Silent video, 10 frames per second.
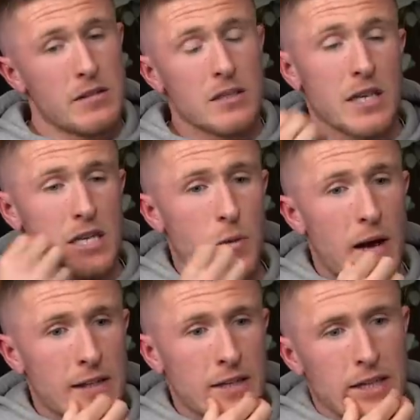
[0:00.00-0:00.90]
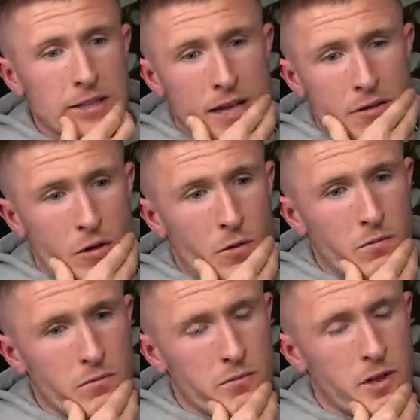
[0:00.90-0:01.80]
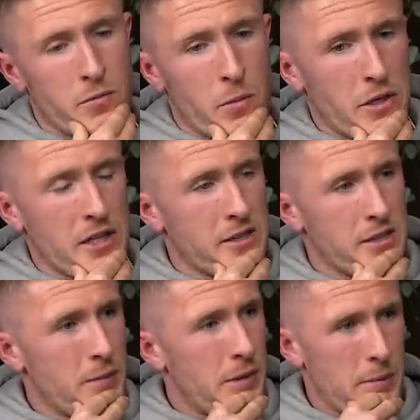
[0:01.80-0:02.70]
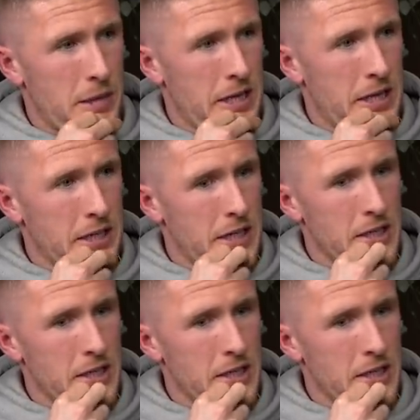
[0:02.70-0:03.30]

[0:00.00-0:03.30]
Chris Wilder, lad, defo. Give me my chance in the Premier League and that.